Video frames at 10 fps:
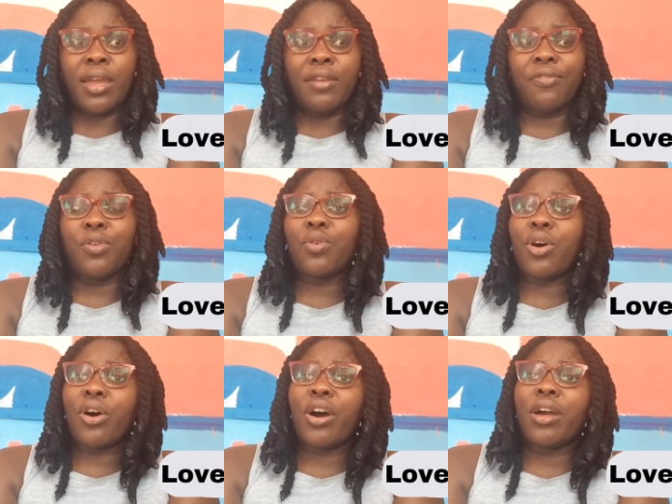If you
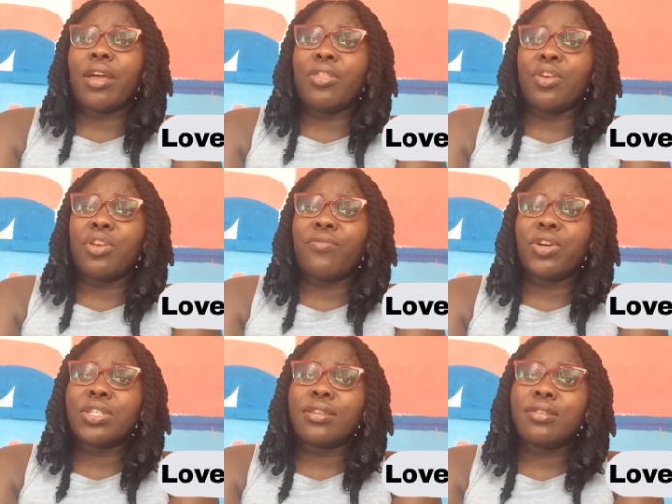are in the
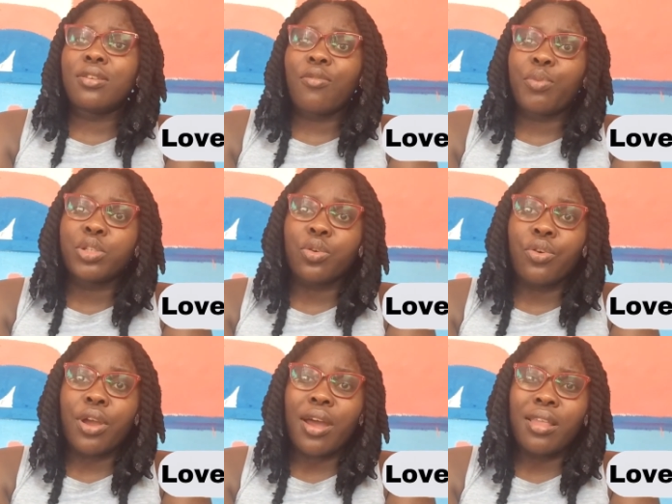University of
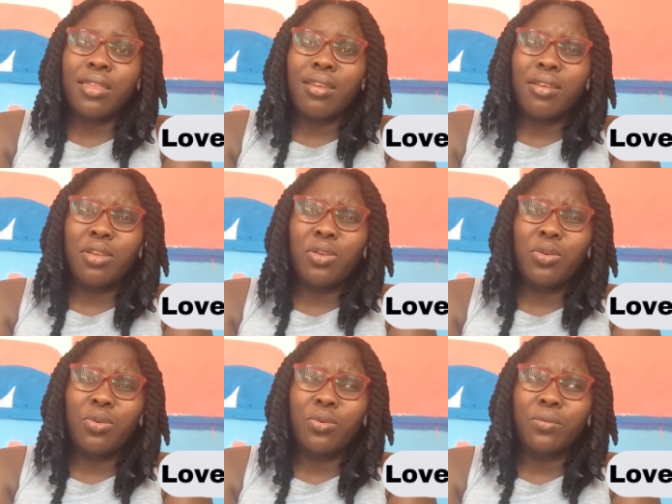Pretoria, I think
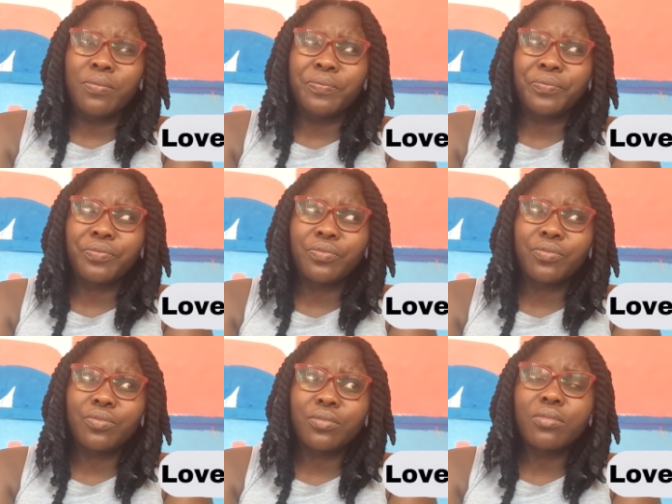you
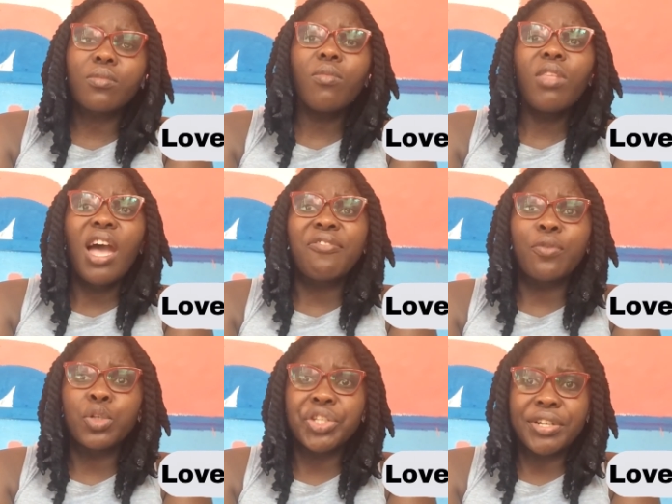are
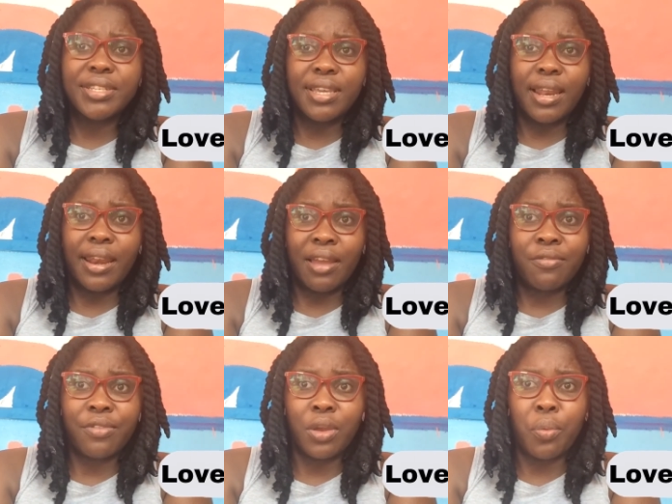fortunate
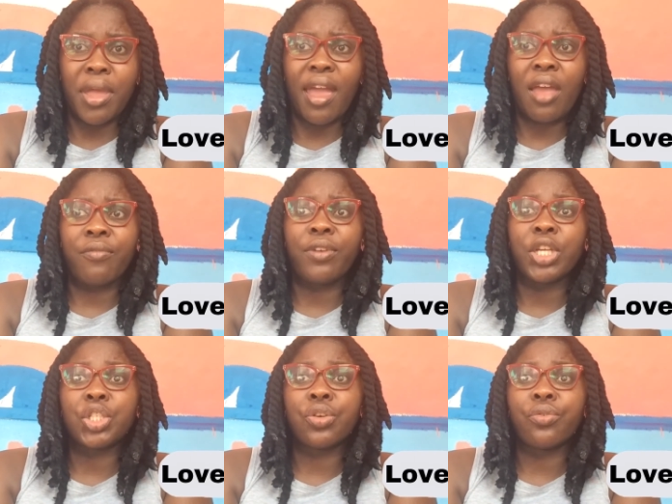enough that we have
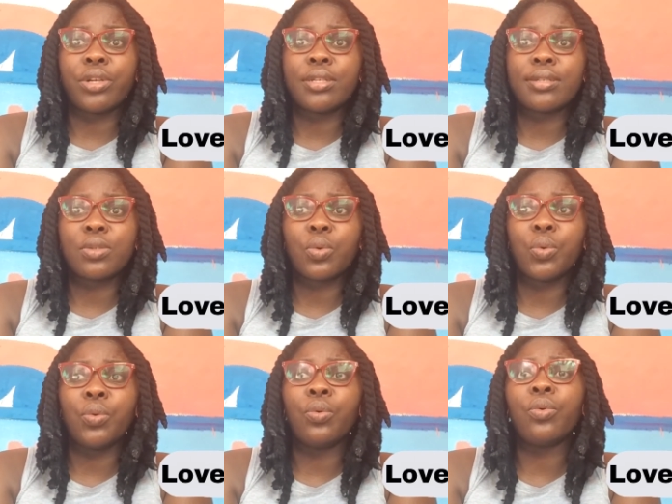lecturers
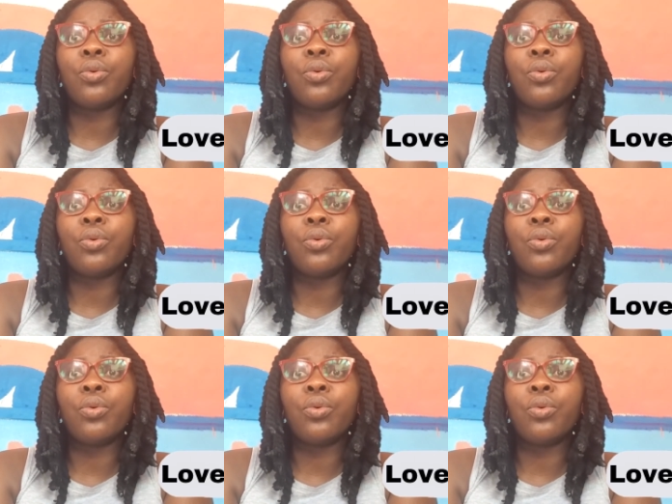who